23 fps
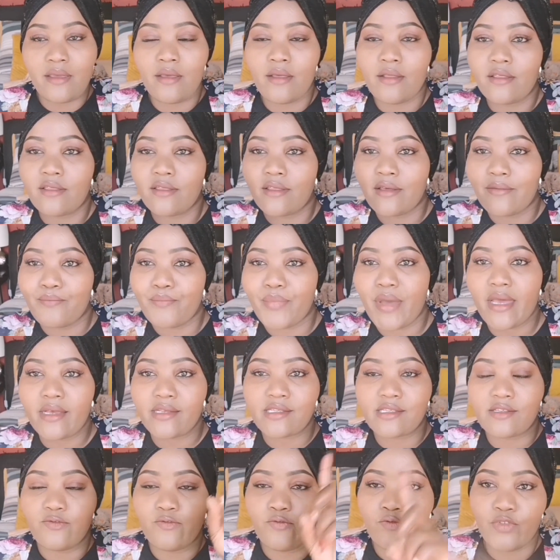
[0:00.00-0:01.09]
Be the
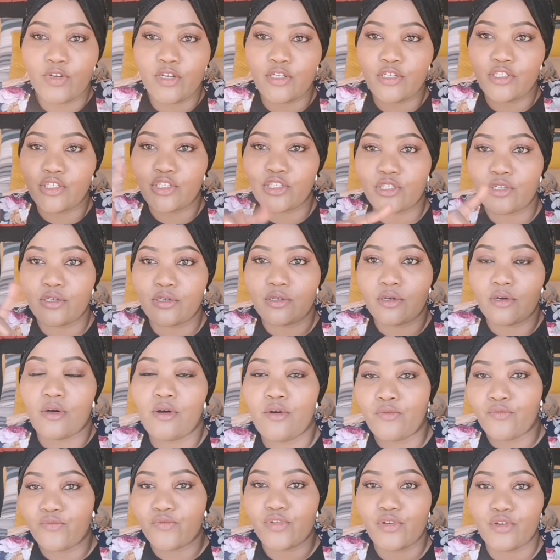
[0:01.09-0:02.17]
best version
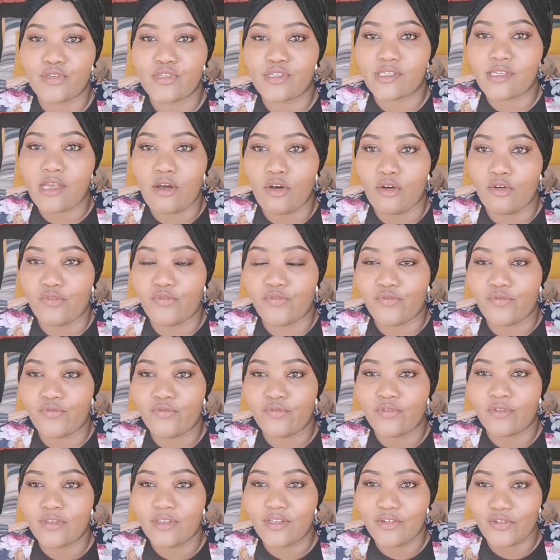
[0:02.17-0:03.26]
of
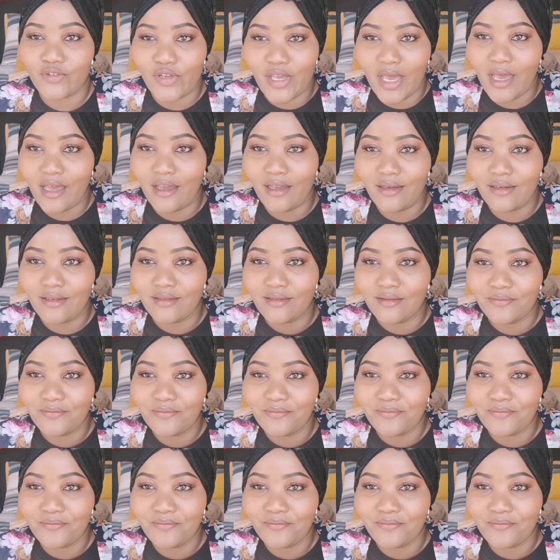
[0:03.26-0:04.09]
yourself. Okay?